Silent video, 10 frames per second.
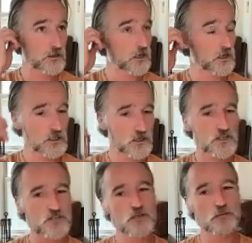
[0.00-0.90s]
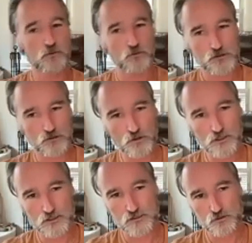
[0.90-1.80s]
encourage people to
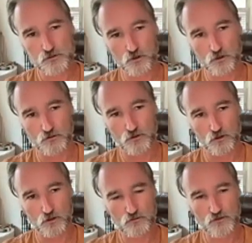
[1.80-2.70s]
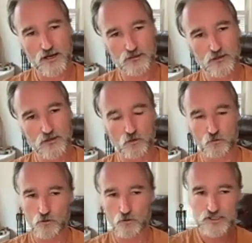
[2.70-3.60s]
look into all of that.
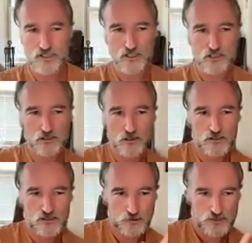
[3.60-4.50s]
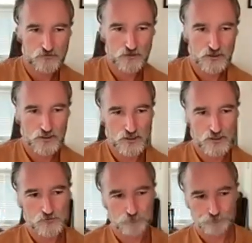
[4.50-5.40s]
What we teach specifically
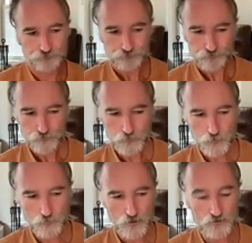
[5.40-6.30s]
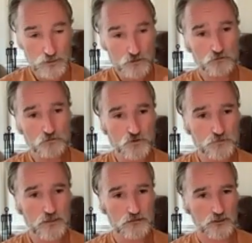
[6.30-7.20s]
is natural
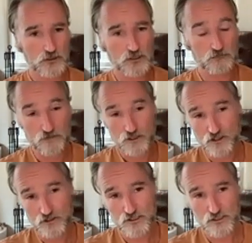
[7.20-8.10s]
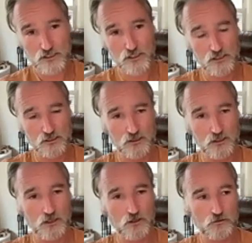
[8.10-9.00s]
movement and efficiency in
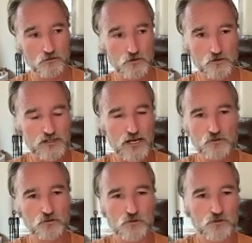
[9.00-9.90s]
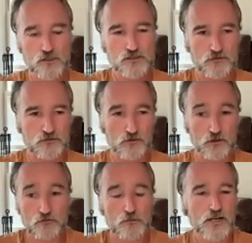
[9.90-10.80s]
those natural movements.
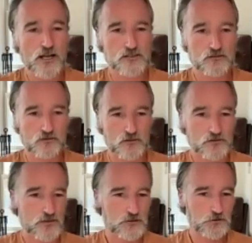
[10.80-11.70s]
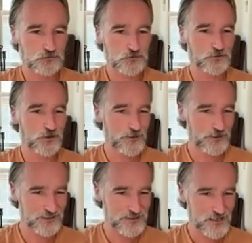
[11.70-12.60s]
Everybody has those natural movement
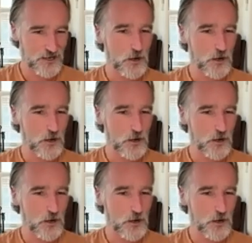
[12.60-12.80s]
abilities,